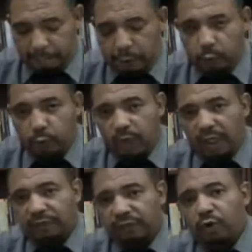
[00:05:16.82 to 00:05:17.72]
to
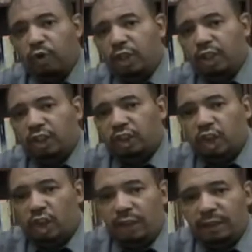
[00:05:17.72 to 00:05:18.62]
and focus
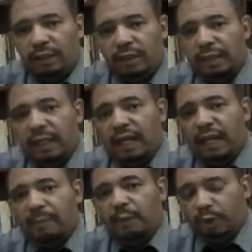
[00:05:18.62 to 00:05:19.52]
on
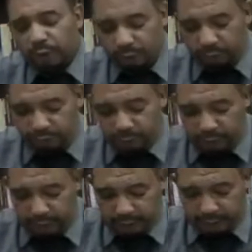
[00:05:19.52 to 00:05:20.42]
point of view
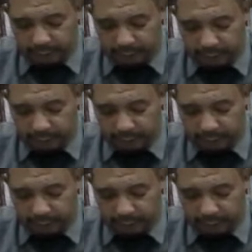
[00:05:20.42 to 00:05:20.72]
in it.